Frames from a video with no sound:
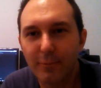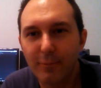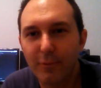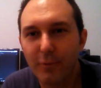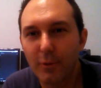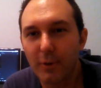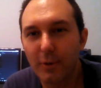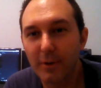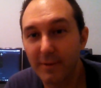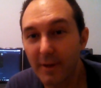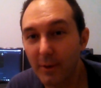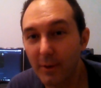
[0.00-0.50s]

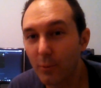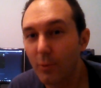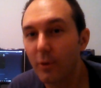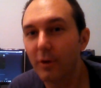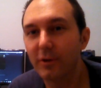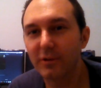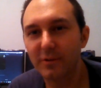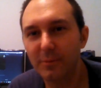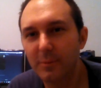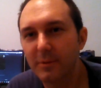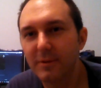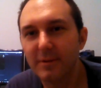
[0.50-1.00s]
for it that
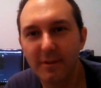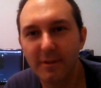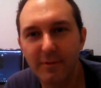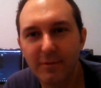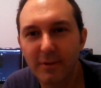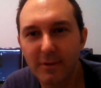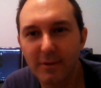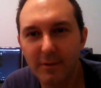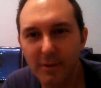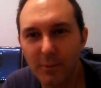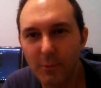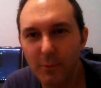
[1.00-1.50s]
worked
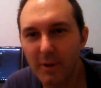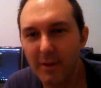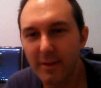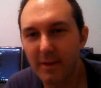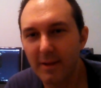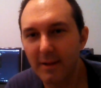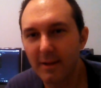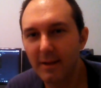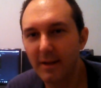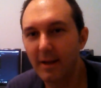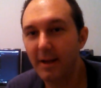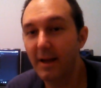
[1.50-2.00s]
specifically with
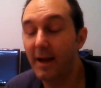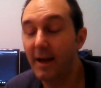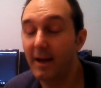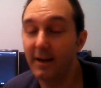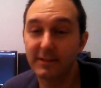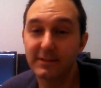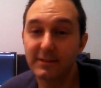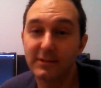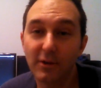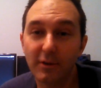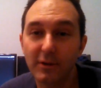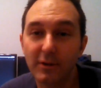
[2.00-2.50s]
it, and I
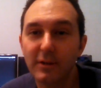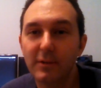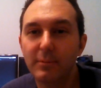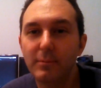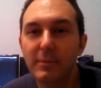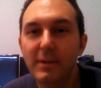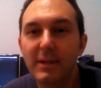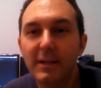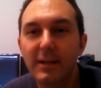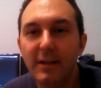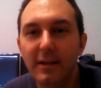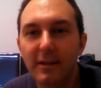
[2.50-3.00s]
started
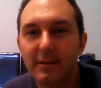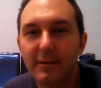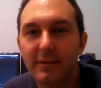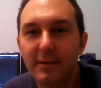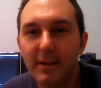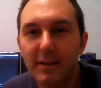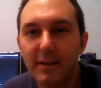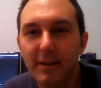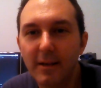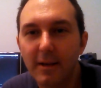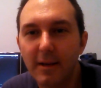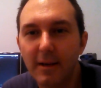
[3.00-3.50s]

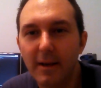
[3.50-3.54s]
immediately.